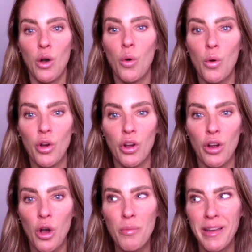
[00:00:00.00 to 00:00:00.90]

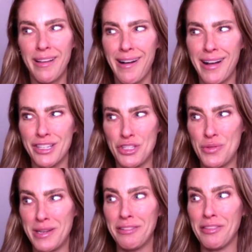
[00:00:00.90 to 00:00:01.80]
Or, oh my gosh, you
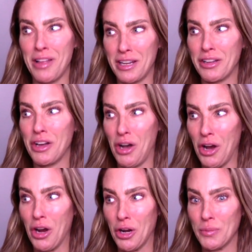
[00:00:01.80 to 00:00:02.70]
eat a lot of
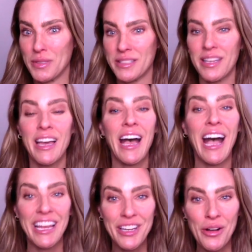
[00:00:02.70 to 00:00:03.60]
carbs.
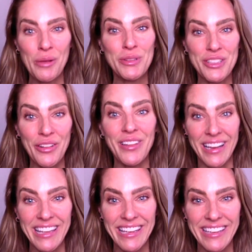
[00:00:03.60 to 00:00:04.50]
I know, I'm so
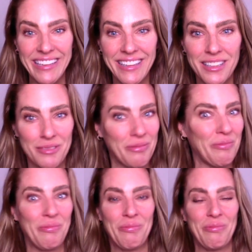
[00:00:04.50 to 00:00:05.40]
lucky.
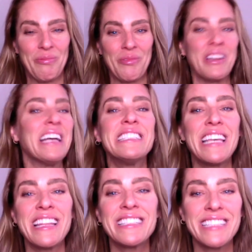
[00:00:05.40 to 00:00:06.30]
When I
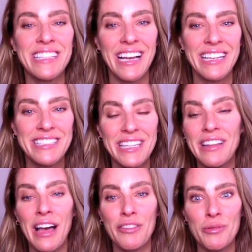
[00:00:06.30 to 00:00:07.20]
say this to clients, they
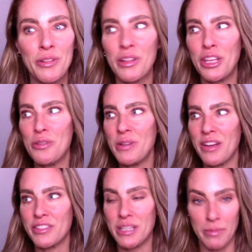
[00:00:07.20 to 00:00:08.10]
laugh at me. They're like, you would
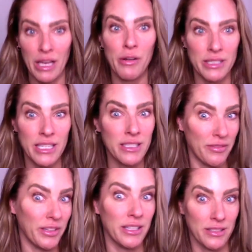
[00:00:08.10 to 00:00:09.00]
never say, I'm like, oh, I say
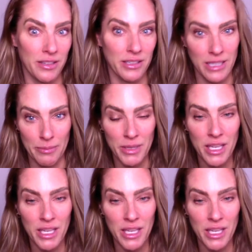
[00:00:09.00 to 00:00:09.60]
stuff like this all the time.